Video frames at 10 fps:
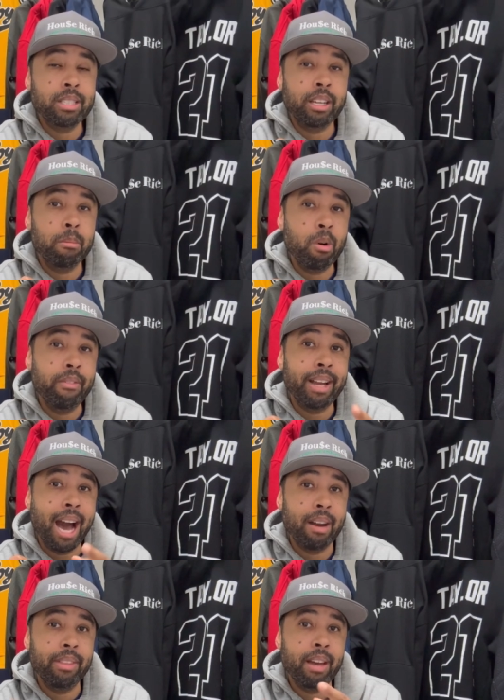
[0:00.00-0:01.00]
and you're moving
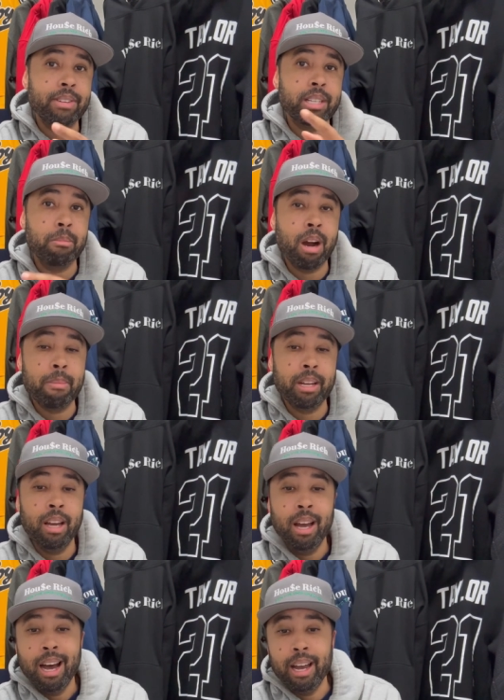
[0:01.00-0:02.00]
out of the FHA property.
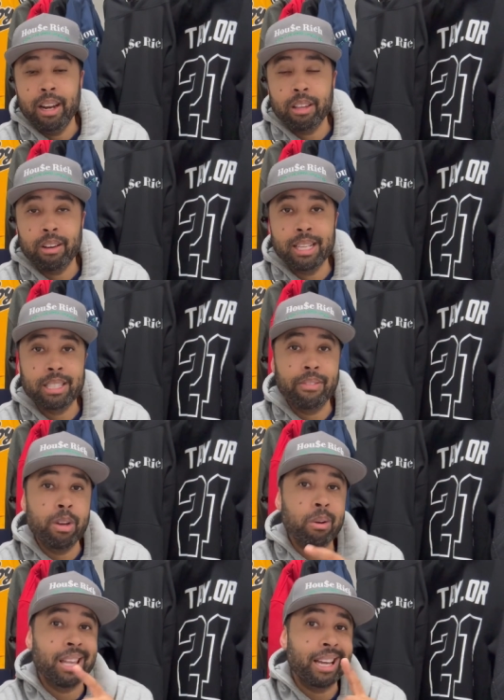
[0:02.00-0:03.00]
Another is if you
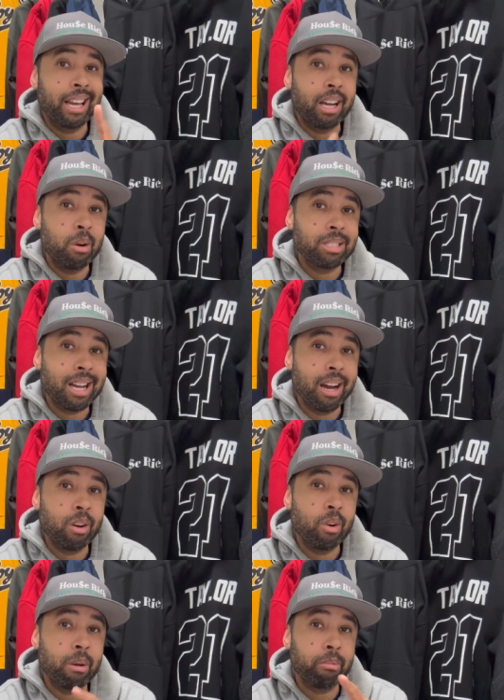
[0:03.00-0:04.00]
were like a co-signer
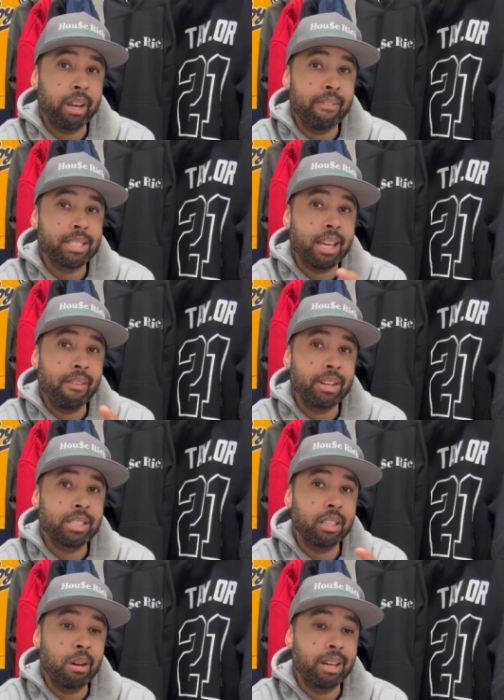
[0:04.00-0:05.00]
on a previous
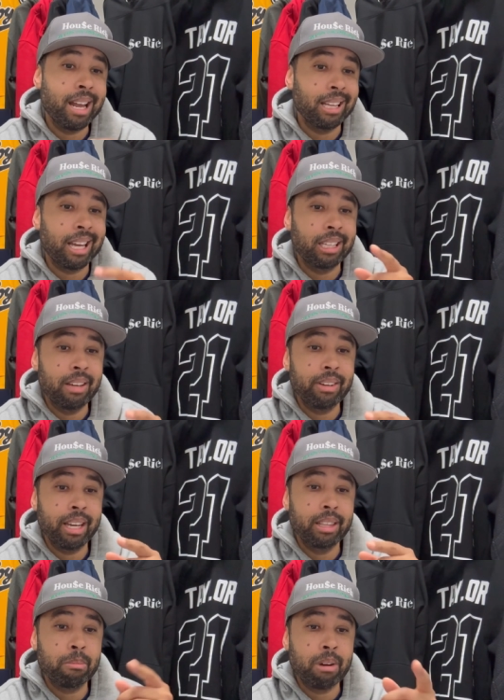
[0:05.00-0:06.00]
FHA loan and not like living
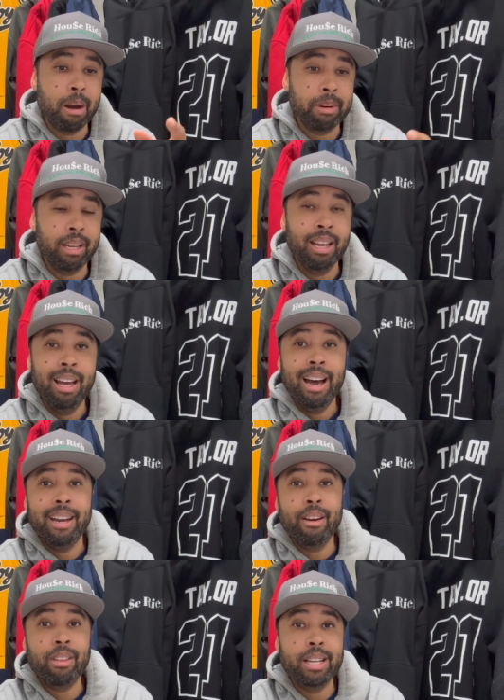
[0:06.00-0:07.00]
in the property.
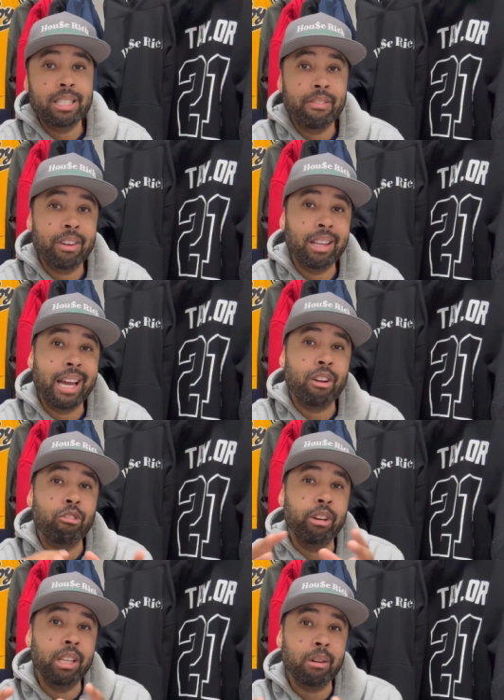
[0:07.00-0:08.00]
Another is if you're like
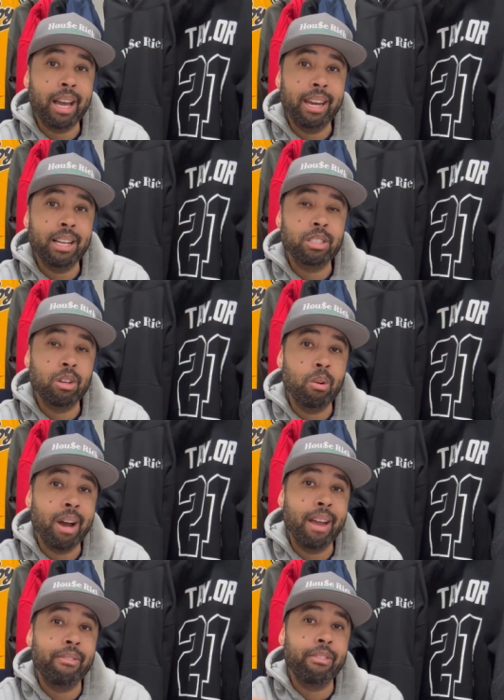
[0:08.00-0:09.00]
relocating to
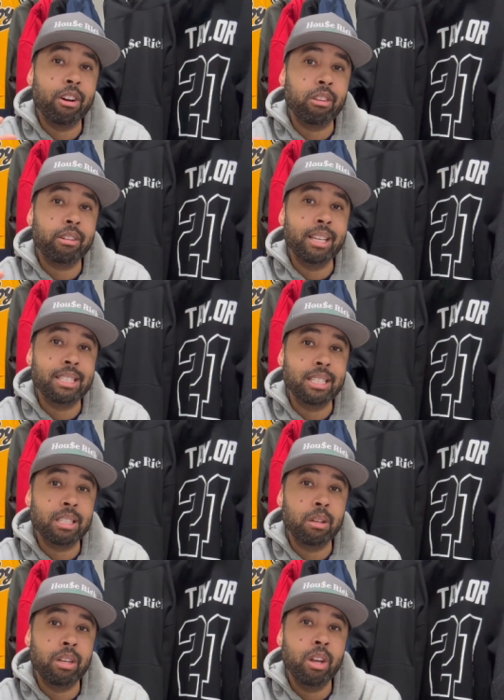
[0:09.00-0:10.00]
a further distance
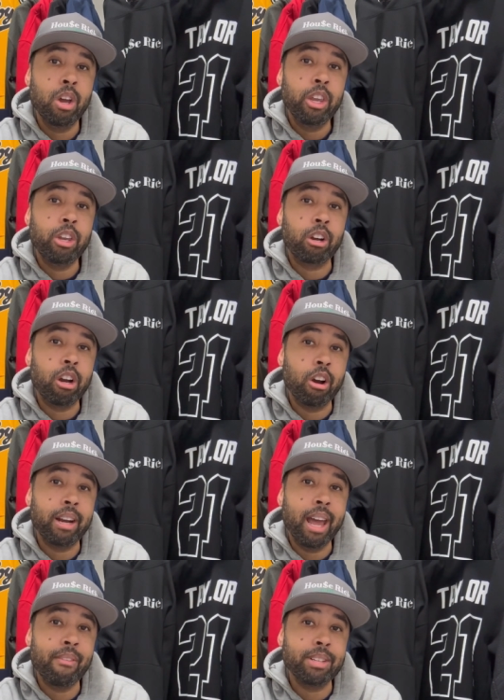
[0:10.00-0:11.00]
than your
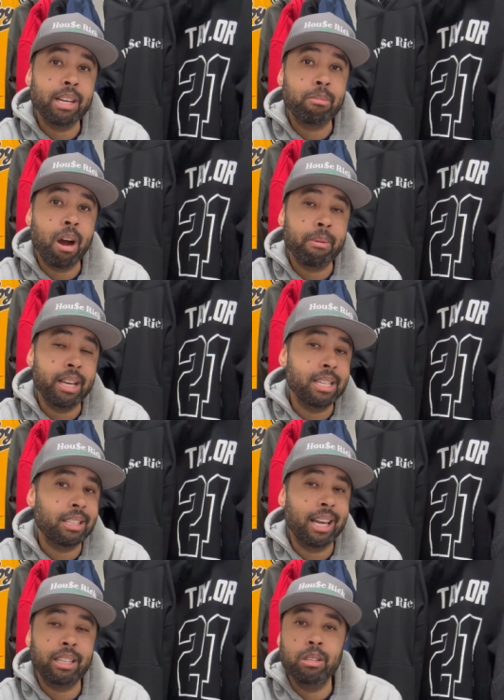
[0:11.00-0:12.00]
current FHA property is,
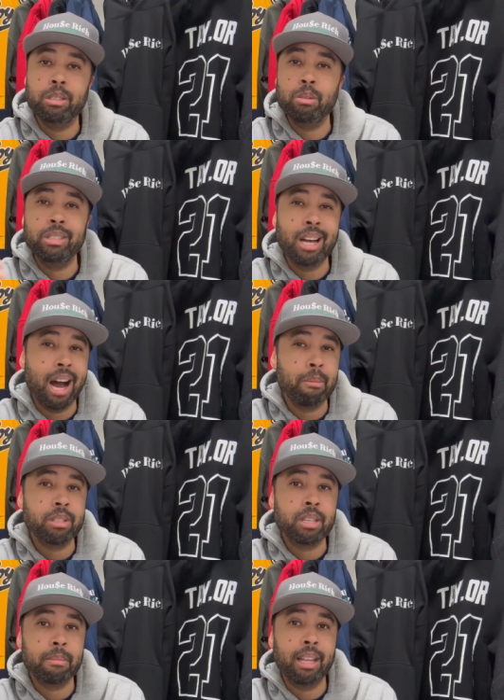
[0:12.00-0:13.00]
like due to job or
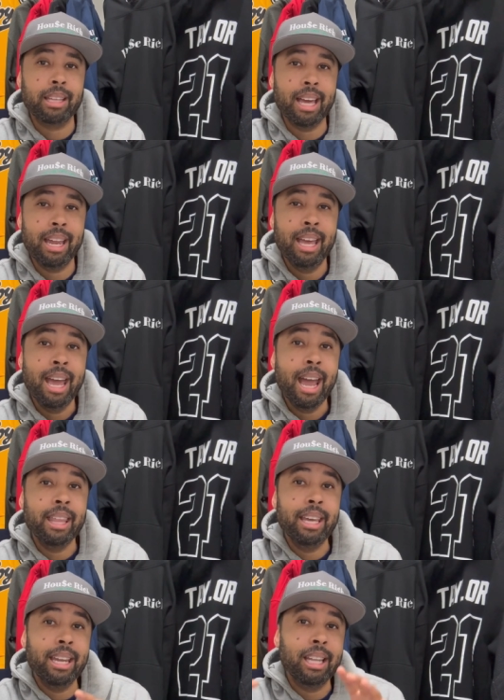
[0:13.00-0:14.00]
something like that. And
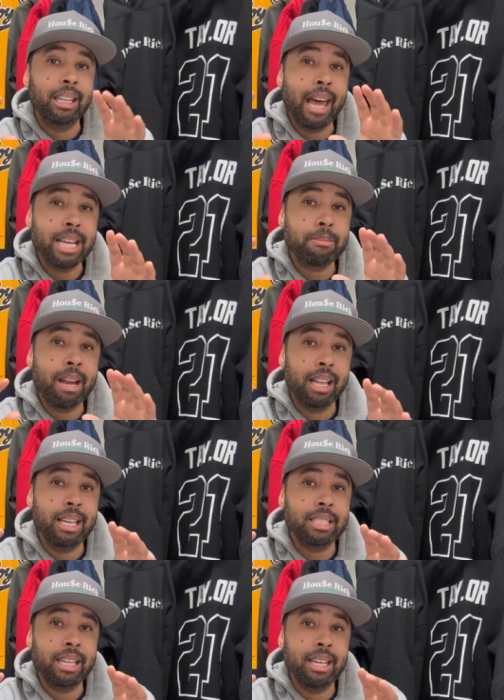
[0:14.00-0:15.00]
then last but not
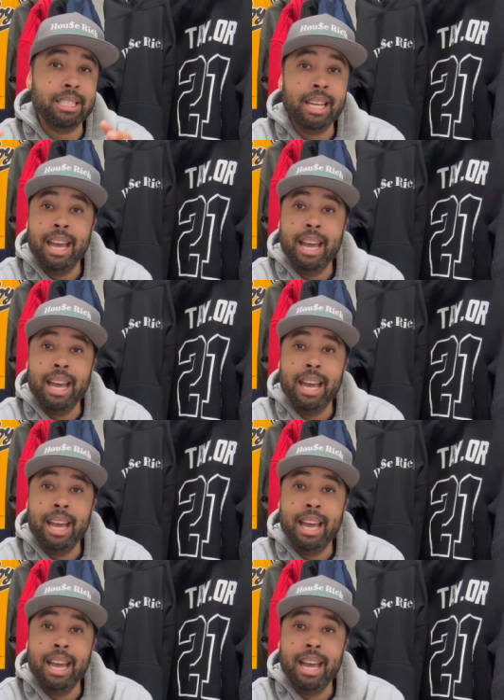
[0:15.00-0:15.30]
least is